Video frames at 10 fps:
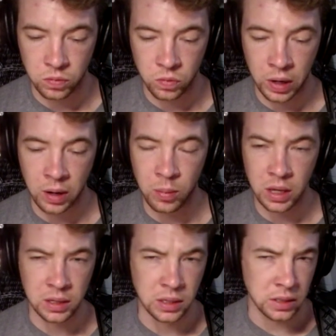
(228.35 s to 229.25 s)
when a
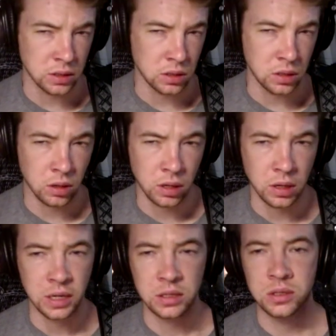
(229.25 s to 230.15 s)
melody is
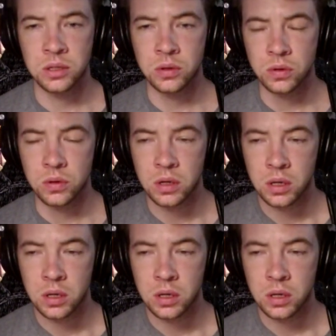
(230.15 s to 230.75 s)
good, is to